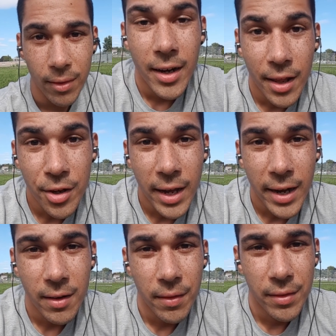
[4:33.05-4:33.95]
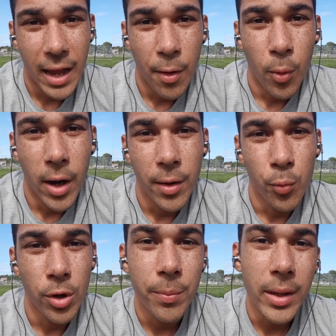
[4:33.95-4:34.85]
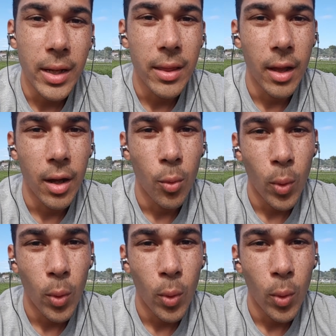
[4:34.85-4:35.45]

Another negative of Taiwan would be the